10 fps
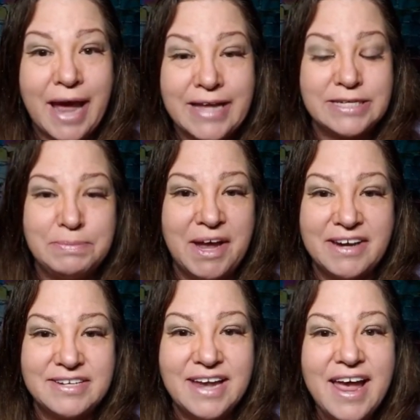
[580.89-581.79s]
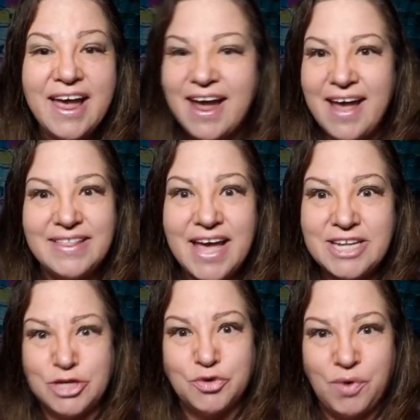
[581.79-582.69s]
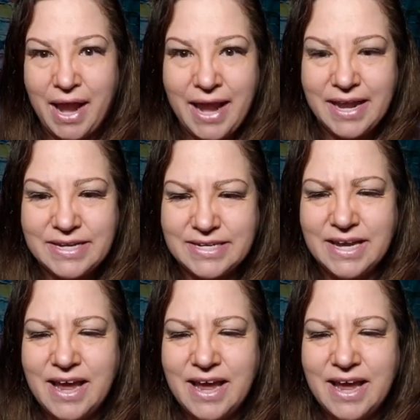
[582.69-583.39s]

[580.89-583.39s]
aspect. And that's great.